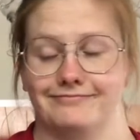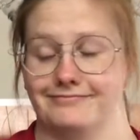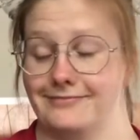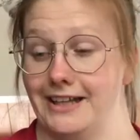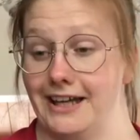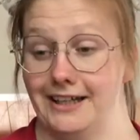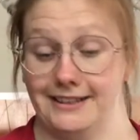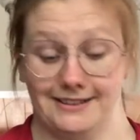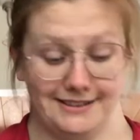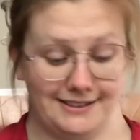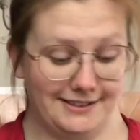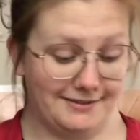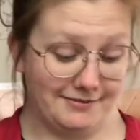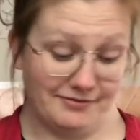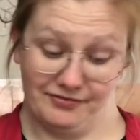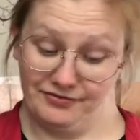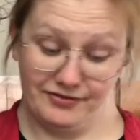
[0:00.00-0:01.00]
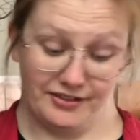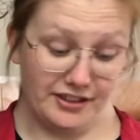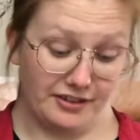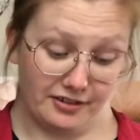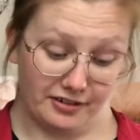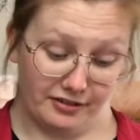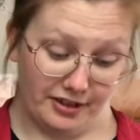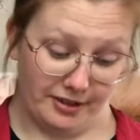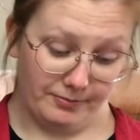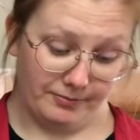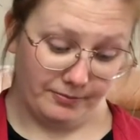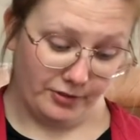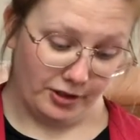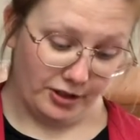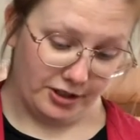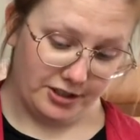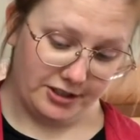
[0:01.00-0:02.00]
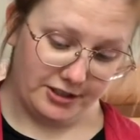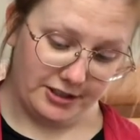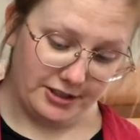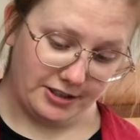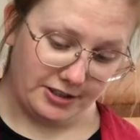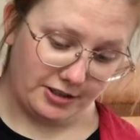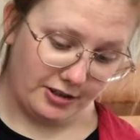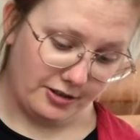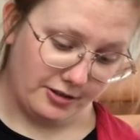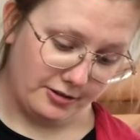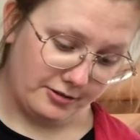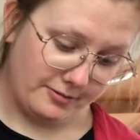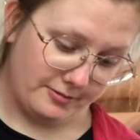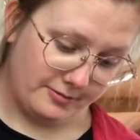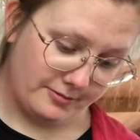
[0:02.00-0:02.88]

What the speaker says: That is vinegary. Right, so let's go.